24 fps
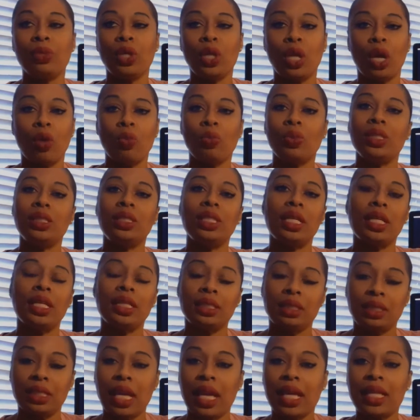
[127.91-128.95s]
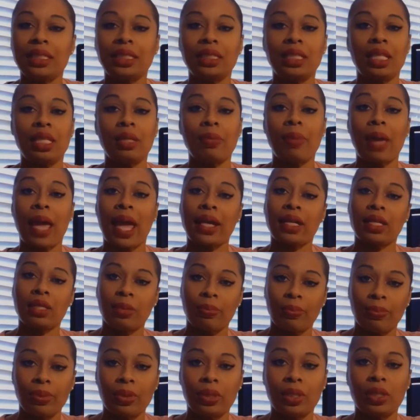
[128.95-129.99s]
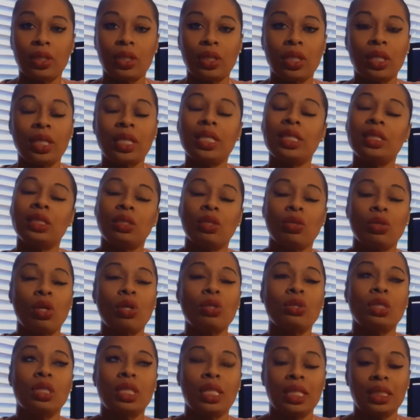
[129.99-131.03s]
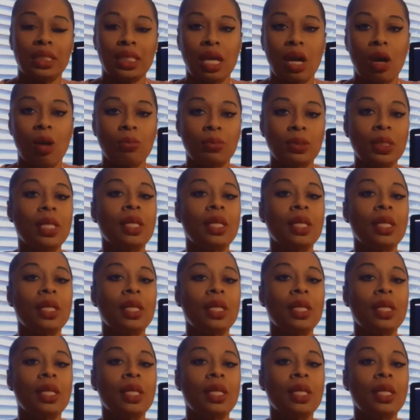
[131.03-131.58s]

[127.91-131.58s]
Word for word: you know, we did tests in the back of the book. And so those things helped.